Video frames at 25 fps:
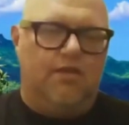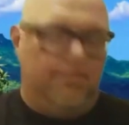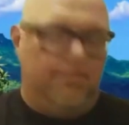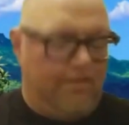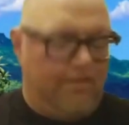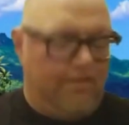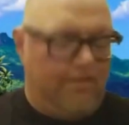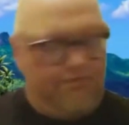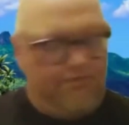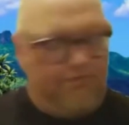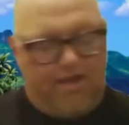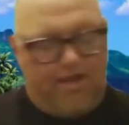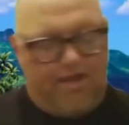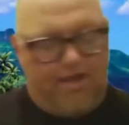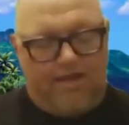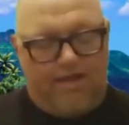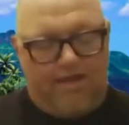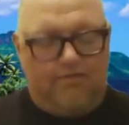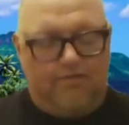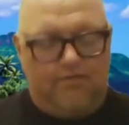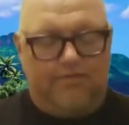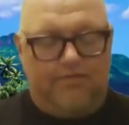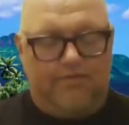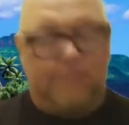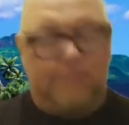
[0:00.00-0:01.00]

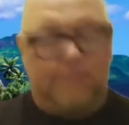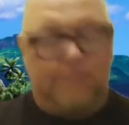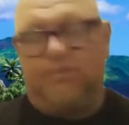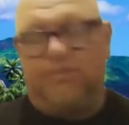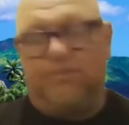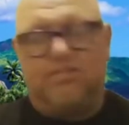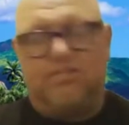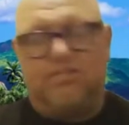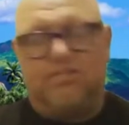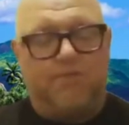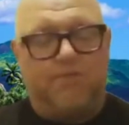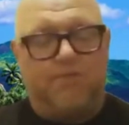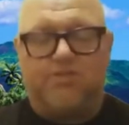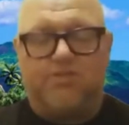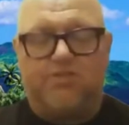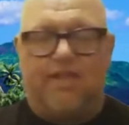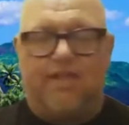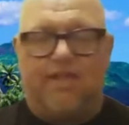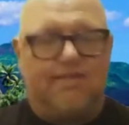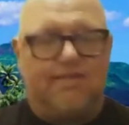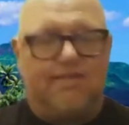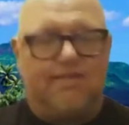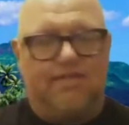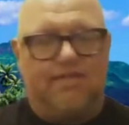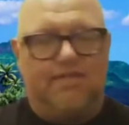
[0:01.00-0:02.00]
That's what they
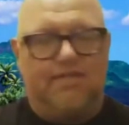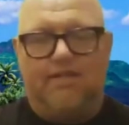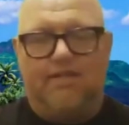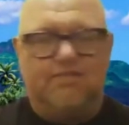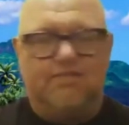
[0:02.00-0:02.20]
specialize in